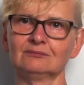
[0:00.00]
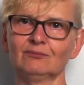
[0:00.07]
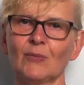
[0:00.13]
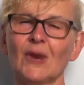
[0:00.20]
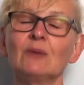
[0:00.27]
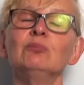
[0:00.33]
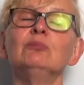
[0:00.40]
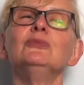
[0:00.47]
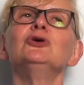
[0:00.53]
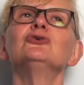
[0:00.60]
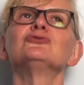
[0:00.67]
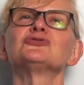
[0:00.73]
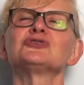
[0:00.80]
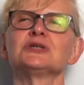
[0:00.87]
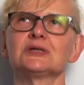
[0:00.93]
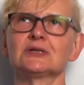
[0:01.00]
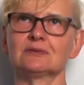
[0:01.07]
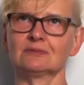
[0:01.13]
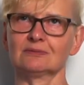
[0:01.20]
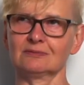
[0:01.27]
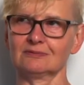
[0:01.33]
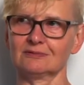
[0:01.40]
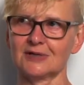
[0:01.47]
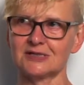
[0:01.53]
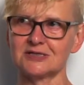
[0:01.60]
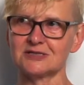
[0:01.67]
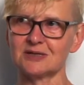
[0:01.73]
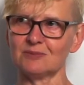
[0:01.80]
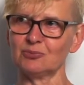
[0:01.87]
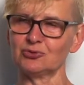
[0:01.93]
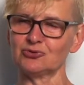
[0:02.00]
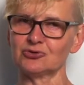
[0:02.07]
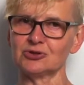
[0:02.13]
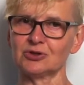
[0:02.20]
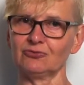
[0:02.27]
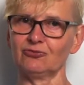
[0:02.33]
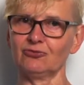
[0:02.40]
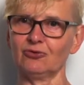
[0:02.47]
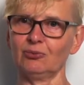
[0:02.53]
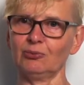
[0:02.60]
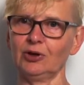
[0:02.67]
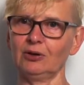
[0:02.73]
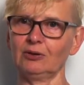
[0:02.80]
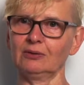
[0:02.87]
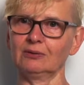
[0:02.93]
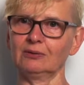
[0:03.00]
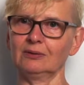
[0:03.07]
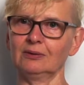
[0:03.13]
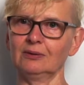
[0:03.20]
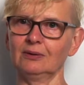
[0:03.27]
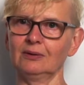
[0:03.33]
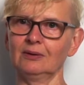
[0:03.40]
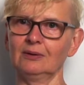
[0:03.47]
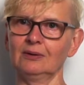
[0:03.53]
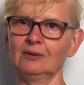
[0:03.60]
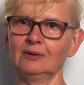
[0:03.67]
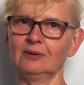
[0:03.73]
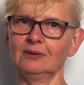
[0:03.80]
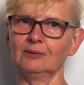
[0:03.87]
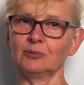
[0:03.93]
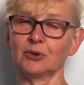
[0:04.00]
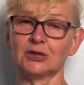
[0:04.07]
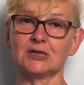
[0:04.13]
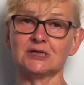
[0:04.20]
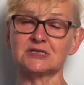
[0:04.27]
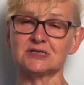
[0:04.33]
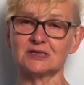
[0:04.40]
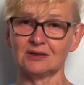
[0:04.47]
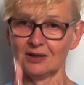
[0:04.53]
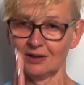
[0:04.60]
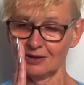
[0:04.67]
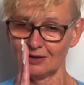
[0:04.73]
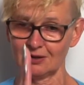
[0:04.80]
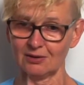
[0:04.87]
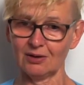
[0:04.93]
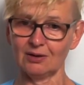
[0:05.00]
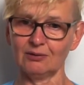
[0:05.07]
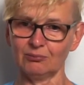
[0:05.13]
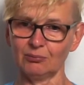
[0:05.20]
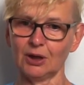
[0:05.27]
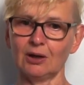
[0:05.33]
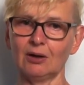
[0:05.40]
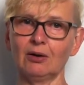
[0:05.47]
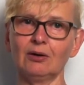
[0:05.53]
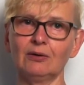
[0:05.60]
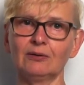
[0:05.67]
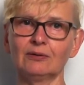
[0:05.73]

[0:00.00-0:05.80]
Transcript: And music, that's important for me. But it's in the middle.